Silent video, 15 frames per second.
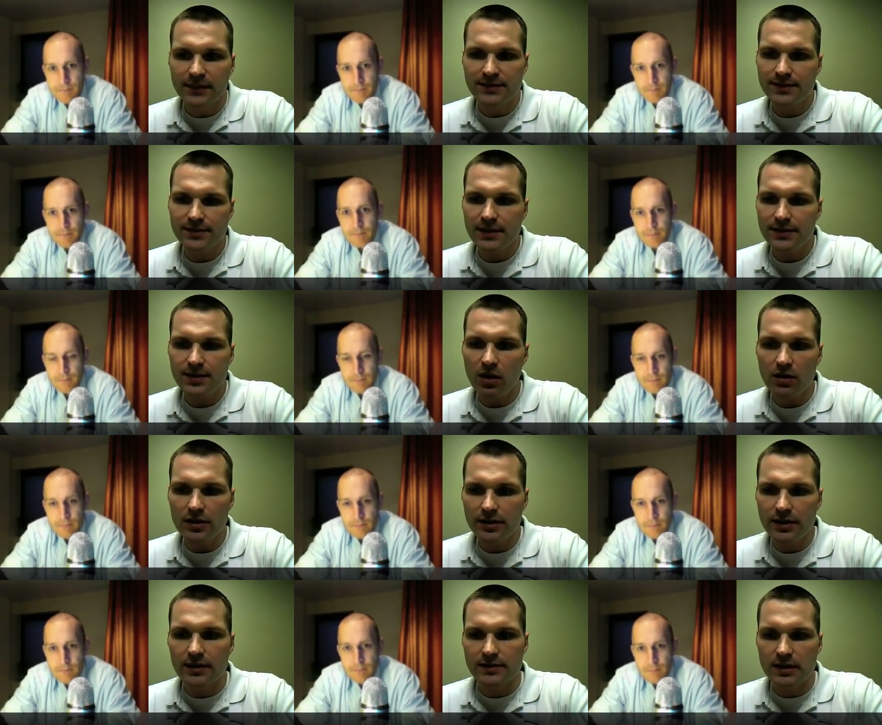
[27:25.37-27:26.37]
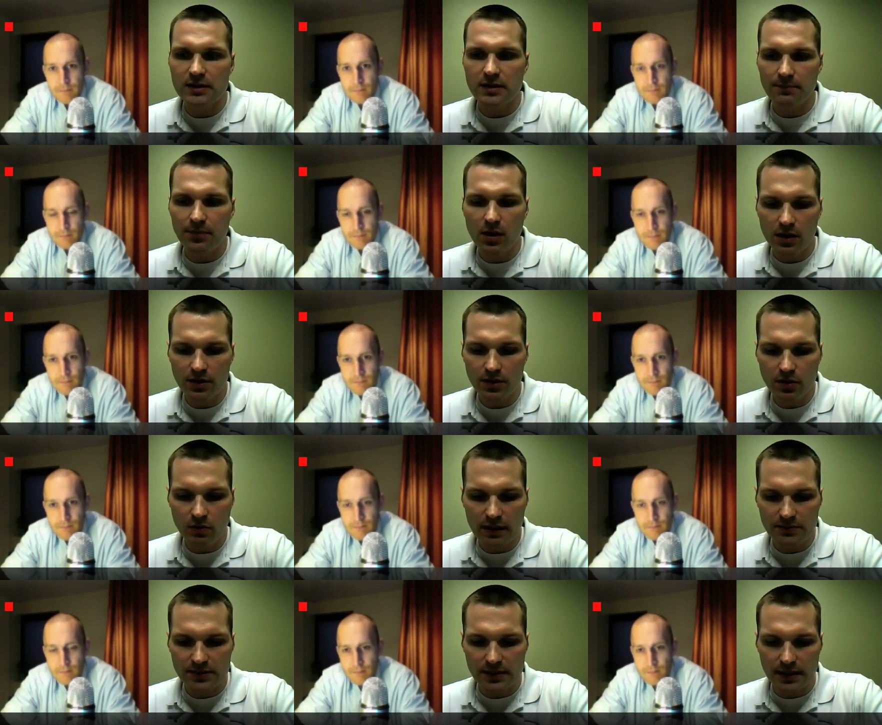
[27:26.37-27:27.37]
Speaker 1: That's that's all it is. It's a
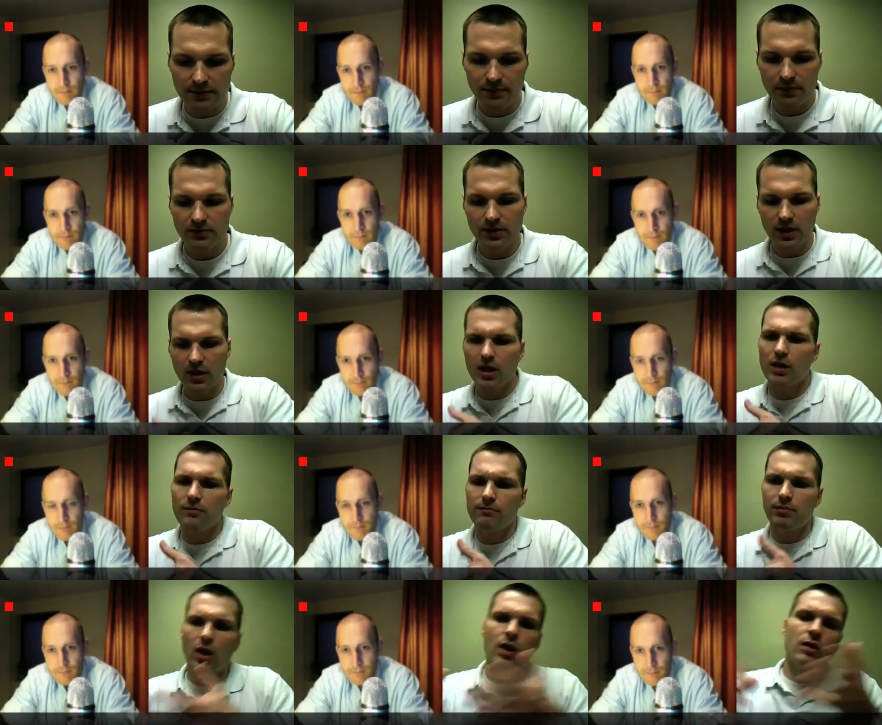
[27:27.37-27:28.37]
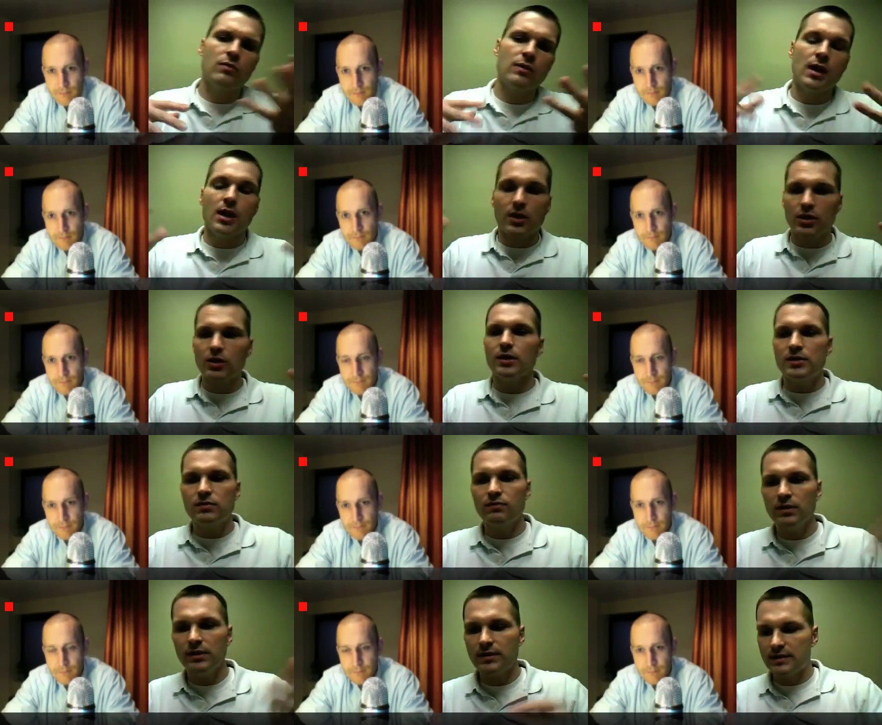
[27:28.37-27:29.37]
part of your website. You say a blog.
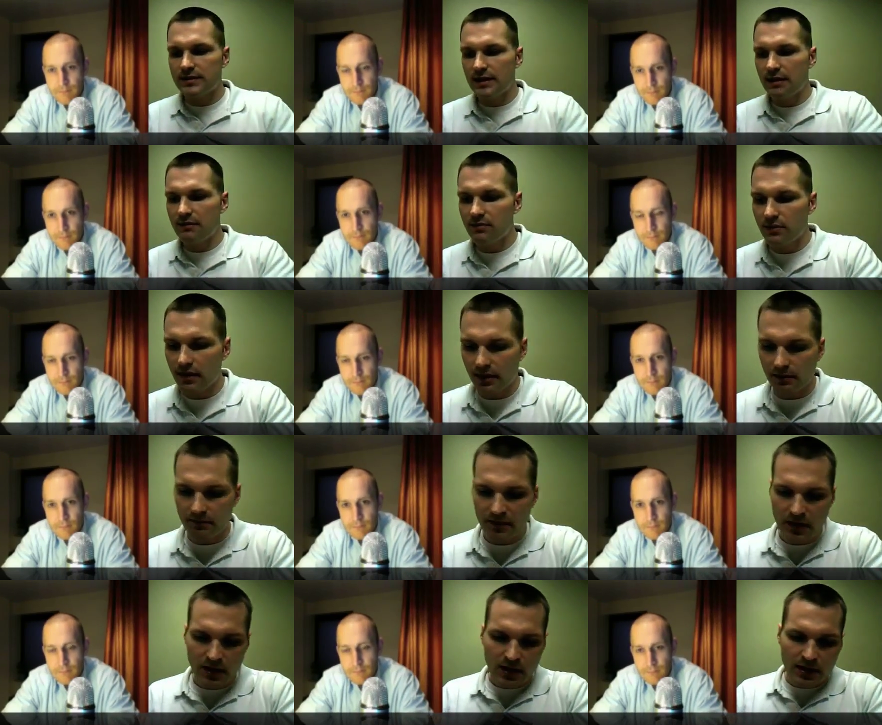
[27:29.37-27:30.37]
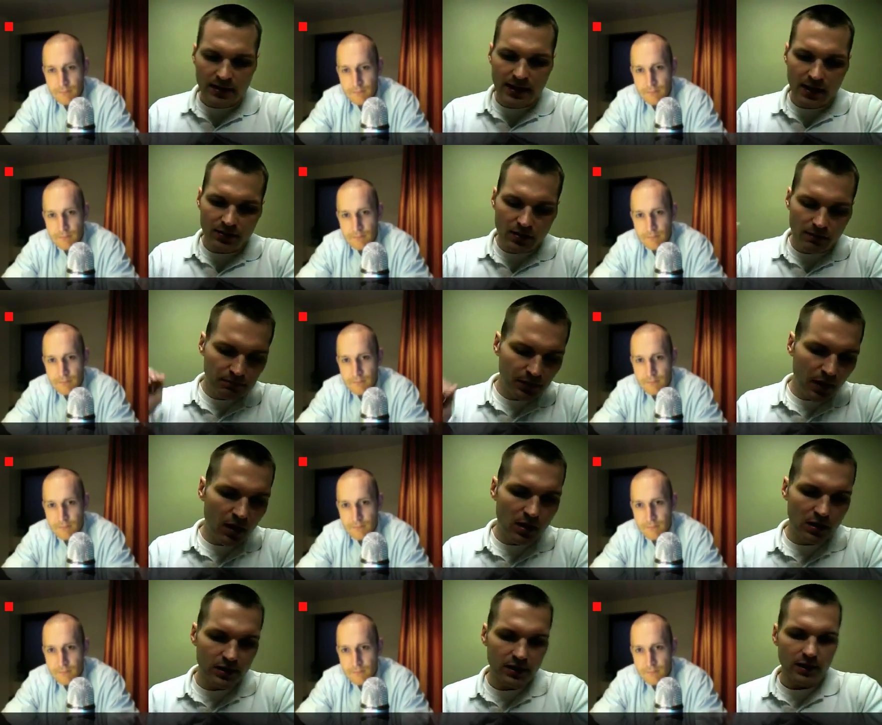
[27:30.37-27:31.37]
It's really the same thing. Now
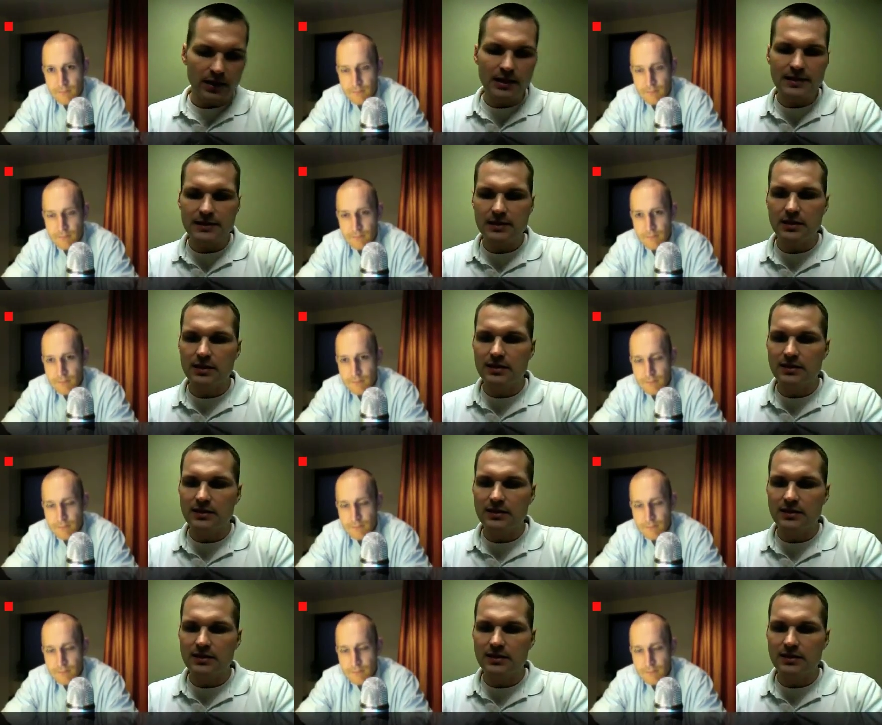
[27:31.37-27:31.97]
the blog is